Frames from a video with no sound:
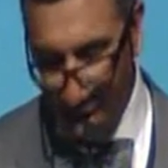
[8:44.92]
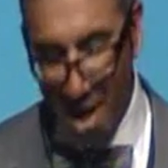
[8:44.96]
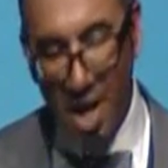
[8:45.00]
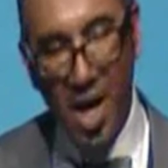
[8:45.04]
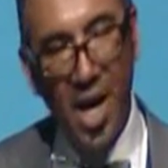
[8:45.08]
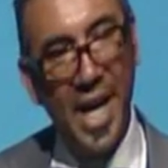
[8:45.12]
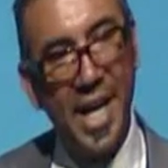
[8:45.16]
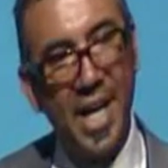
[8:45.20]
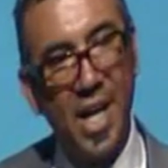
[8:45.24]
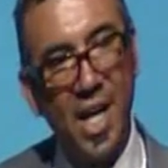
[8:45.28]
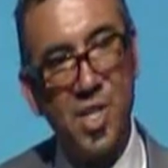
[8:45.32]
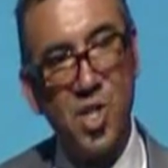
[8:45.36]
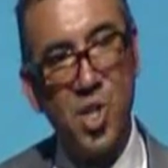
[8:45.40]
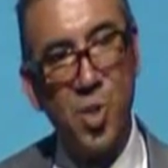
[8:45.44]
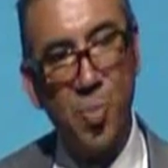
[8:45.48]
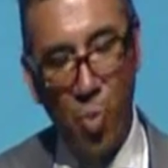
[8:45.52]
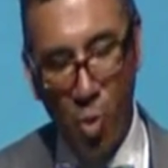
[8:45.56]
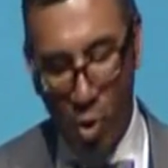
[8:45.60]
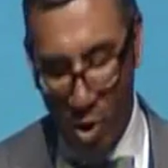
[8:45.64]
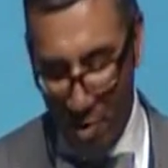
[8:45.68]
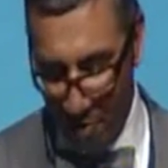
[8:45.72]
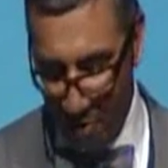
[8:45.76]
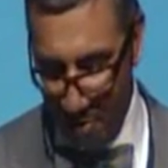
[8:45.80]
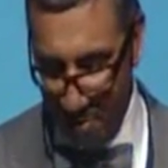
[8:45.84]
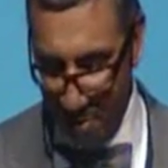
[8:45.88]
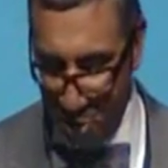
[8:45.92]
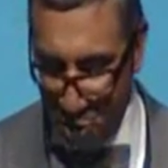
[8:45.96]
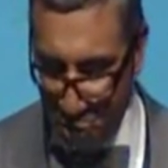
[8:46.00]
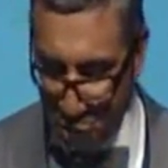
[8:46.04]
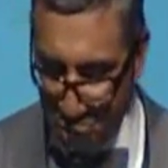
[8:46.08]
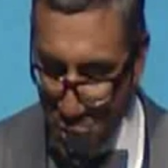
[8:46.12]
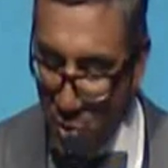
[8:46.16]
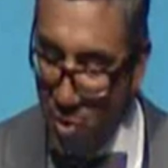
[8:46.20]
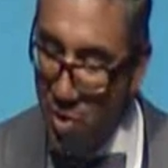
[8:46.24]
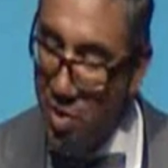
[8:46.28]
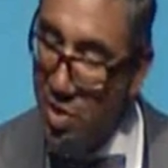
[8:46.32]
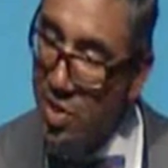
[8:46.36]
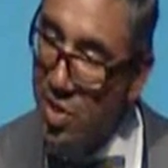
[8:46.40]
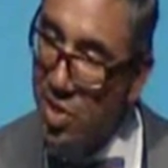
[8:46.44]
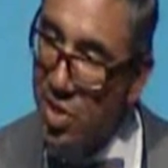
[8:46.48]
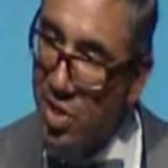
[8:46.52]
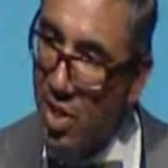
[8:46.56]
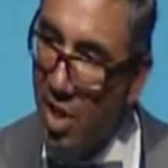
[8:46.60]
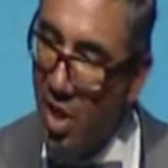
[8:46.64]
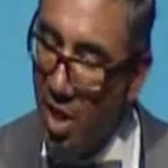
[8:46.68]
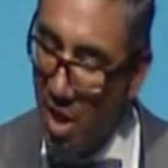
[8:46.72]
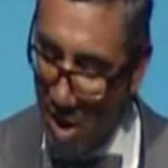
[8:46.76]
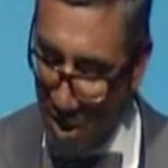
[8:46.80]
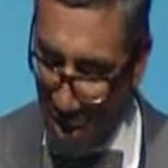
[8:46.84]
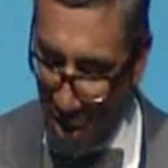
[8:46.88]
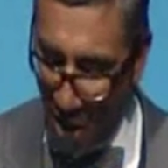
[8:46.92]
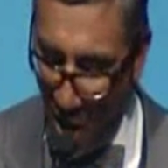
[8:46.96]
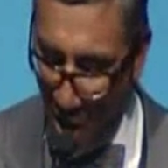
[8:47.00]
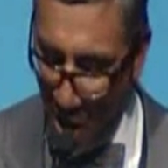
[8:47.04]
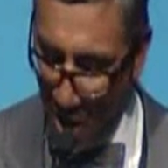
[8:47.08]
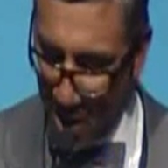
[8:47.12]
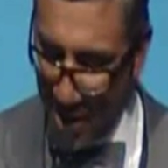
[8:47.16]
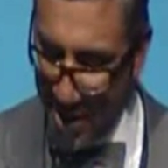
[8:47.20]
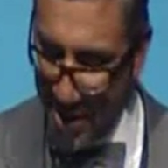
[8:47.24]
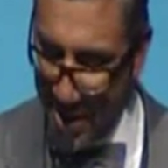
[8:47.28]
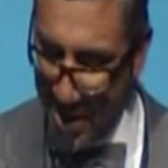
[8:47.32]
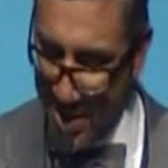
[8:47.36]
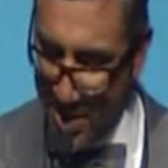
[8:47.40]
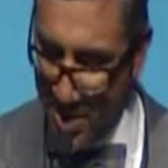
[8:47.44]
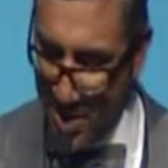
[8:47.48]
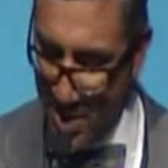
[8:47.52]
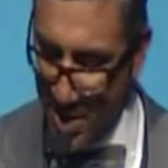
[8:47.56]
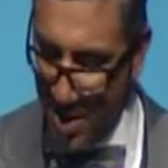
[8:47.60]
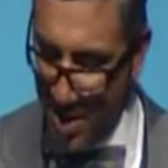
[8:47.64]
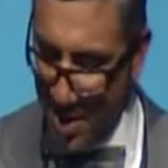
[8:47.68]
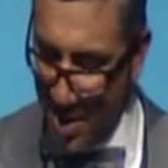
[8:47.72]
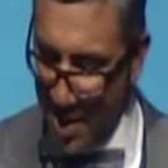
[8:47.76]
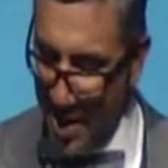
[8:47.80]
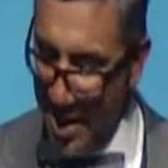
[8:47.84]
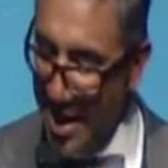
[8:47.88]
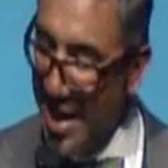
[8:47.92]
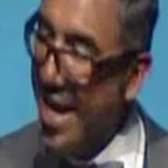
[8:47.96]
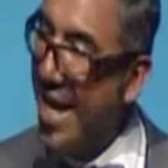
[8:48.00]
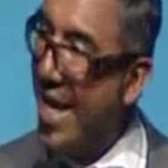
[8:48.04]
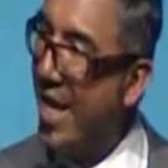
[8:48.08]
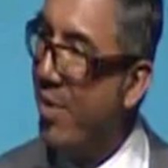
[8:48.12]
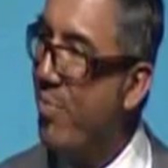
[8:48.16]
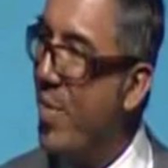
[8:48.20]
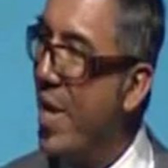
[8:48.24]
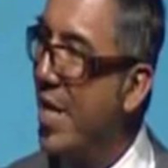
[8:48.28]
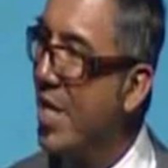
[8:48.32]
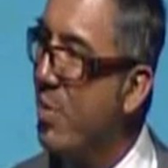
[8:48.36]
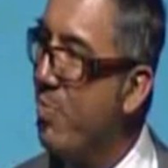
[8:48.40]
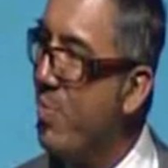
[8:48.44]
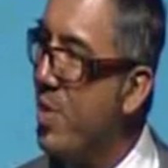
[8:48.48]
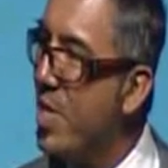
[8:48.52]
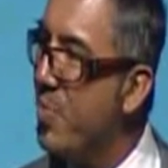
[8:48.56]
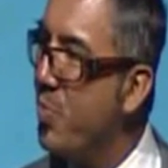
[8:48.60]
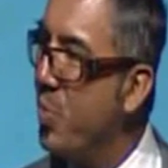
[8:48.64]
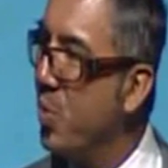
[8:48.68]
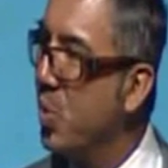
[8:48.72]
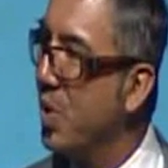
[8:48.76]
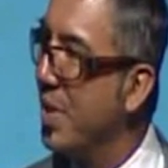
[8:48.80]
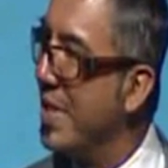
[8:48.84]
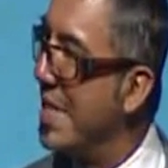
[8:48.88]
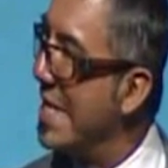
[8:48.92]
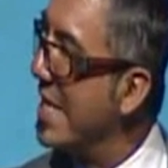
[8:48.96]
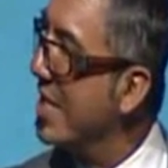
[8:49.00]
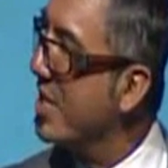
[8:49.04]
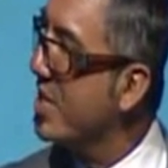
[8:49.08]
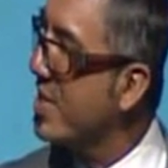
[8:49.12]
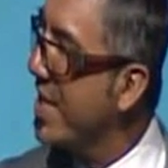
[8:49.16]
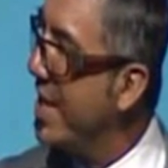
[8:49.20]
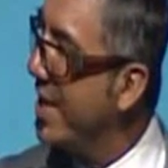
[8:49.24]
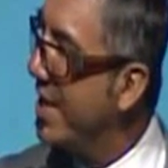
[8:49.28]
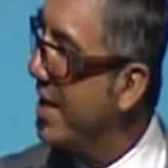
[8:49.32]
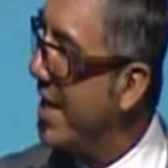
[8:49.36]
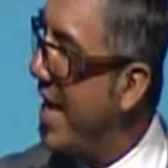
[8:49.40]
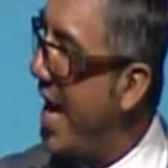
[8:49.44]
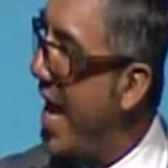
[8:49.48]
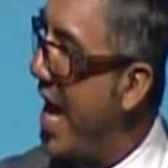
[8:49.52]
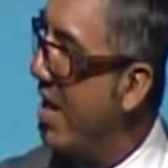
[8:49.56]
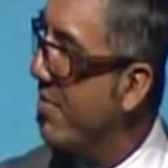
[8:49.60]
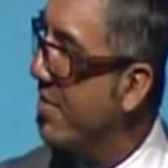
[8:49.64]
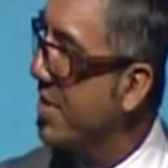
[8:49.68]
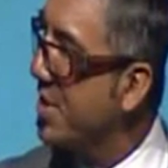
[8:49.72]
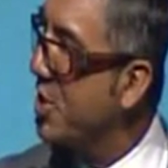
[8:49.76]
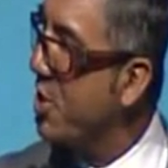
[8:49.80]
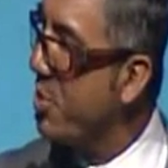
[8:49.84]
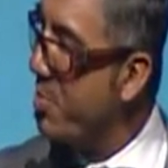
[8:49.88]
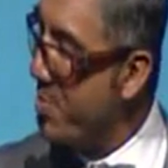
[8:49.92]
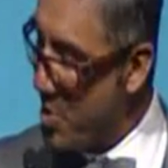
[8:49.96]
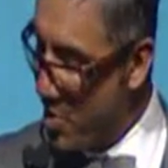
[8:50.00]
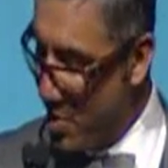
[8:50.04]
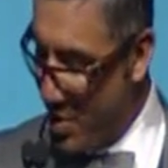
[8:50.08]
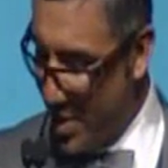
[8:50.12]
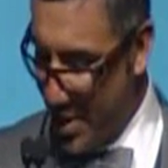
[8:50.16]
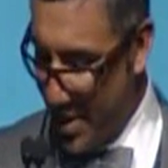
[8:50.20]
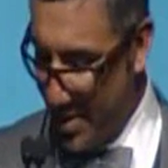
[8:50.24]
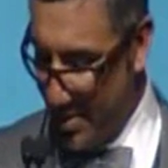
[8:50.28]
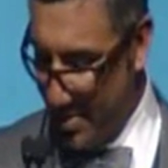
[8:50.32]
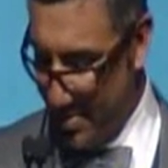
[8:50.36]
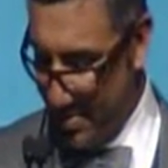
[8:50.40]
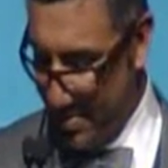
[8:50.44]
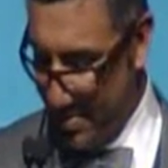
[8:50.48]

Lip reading: I got support from students, colleagues, and many people in the extended AVID community.